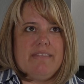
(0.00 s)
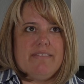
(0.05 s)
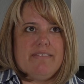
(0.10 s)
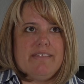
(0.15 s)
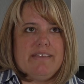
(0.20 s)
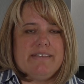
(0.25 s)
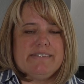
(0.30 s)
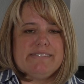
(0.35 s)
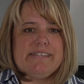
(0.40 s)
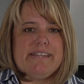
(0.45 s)

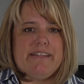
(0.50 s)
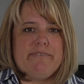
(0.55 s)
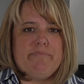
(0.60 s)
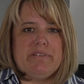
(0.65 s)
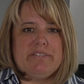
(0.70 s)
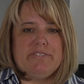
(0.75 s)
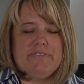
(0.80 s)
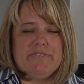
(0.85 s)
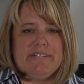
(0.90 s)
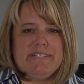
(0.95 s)
Things that I've
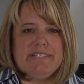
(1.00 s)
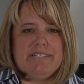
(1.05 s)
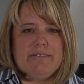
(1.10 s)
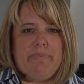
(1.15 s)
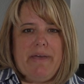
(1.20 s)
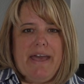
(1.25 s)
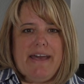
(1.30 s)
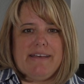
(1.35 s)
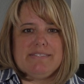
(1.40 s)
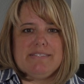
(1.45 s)
been doing to
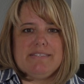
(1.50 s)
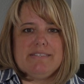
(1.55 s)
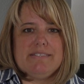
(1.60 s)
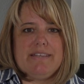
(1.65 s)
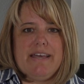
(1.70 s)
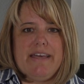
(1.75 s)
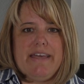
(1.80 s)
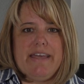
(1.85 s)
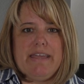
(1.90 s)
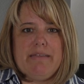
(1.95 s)
pass the
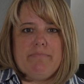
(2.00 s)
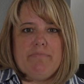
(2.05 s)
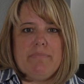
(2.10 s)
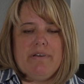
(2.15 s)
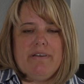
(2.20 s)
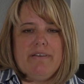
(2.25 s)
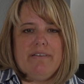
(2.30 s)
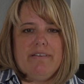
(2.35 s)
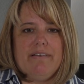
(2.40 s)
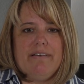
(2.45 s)
time
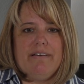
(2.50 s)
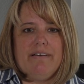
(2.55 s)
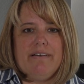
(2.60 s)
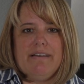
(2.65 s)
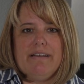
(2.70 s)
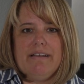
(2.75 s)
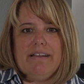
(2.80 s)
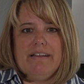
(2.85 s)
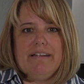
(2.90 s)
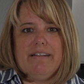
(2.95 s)

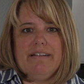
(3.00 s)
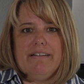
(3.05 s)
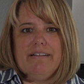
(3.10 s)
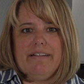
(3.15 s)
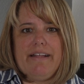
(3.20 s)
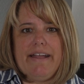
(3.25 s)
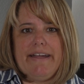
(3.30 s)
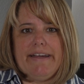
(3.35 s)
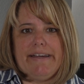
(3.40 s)
are